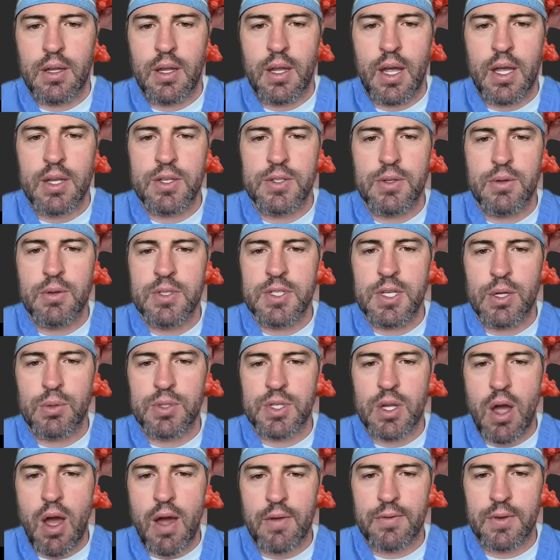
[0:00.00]
As soon as he was
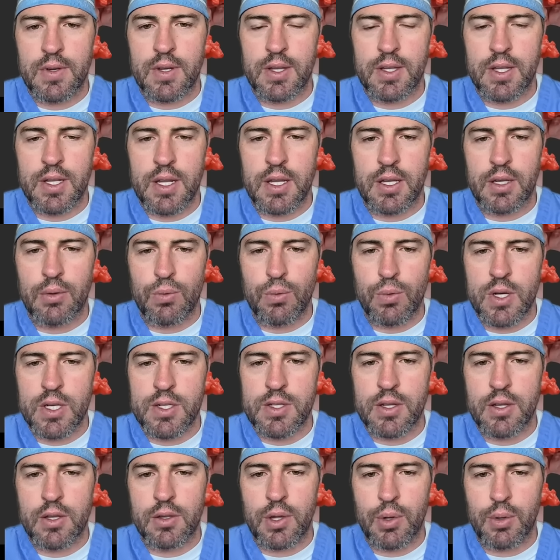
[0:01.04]
confident that he could reach
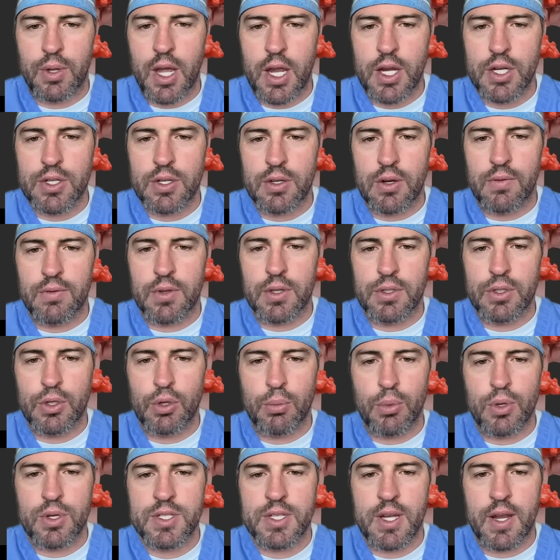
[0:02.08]
the location of the
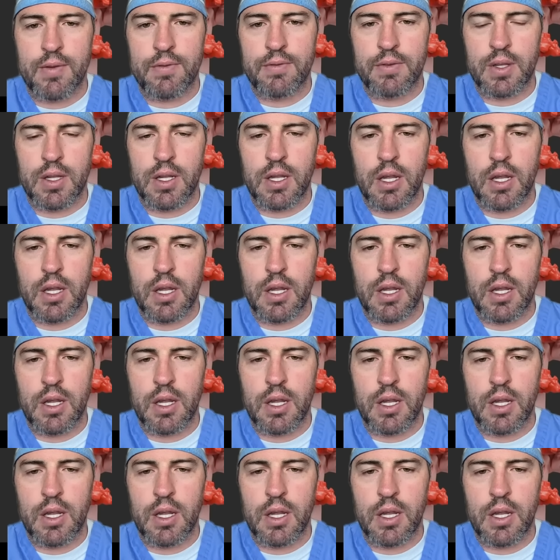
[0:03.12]
tumor safely,